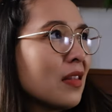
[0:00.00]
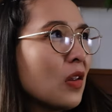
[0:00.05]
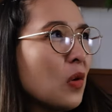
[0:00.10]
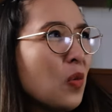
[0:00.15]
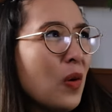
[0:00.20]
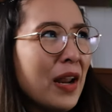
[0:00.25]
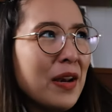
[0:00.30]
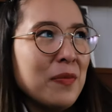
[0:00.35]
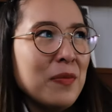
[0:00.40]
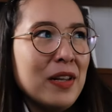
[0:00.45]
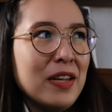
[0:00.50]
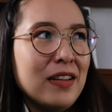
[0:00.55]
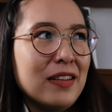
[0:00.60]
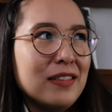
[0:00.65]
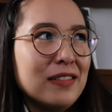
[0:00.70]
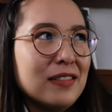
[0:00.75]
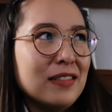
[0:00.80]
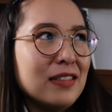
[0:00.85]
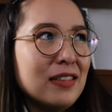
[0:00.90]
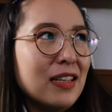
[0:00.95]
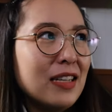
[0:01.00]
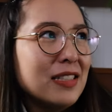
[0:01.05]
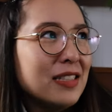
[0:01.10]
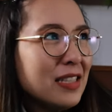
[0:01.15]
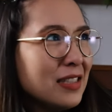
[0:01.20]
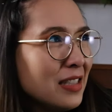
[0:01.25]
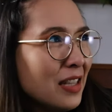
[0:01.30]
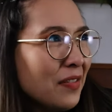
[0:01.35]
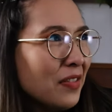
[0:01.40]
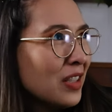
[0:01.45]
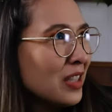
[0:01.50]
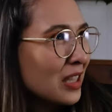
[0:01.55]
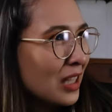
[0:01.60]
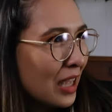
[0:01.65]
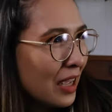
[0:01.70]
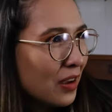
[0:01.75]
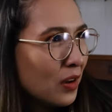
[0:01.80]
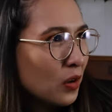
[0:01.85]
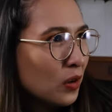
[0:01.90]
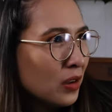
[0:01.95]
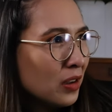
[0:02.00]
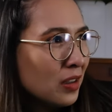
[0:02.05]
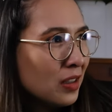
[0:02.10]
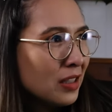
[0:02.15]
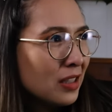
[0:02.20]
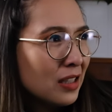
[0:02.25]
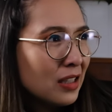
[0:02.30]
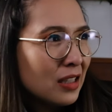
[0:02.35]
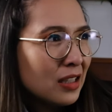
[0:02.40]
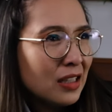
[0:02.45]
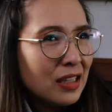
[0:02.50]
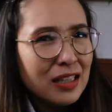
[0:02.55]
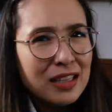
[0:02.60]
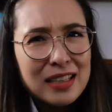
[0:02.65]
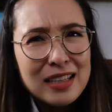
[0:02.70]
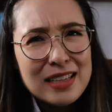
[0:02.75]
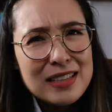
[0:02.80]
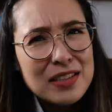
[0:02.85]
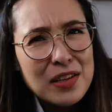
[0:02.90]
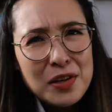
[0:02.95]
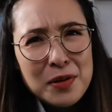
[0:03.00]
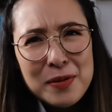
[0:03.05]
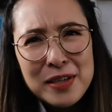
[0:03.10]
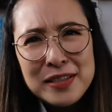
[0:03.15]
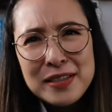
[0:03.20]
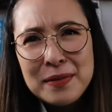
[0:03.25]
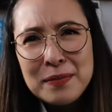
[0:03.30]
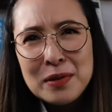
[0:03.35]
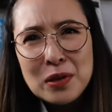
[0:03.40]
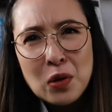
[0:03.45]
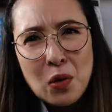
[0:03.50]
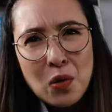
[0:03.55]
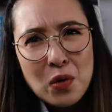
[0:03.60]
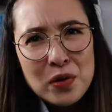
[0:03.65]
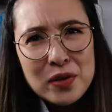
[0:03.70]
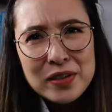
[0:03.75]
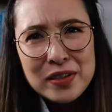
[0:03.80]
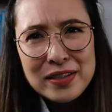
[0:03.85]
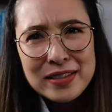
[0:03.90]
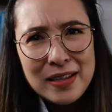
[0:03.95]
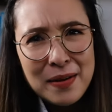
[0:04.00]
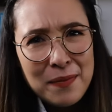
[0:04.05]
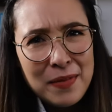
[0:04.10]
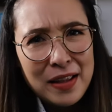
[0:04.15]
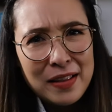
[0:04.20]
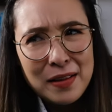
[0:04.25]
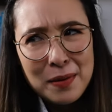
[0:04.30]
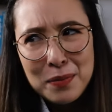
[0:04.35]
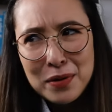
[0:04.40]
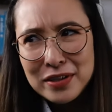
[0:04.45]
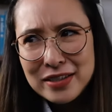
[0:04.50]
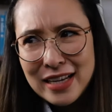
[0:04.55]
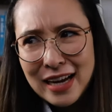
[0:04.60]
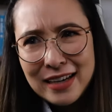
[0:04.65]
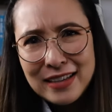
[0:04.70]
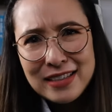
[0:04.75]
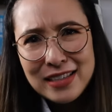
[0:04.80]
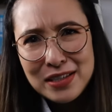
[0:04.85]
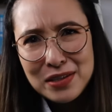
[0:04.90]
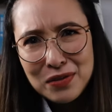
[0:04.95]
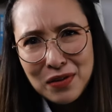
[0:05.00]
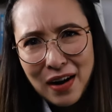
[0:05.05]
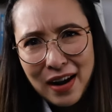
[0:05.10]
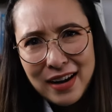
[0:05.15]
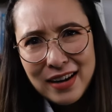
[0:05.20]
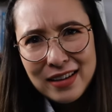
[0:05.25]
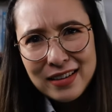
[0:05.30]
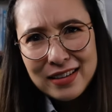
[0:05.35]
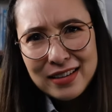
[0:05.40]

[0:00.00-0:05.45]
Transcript: Wait a minute. Is this even legal? There's got to be some laws or something that protect us, right?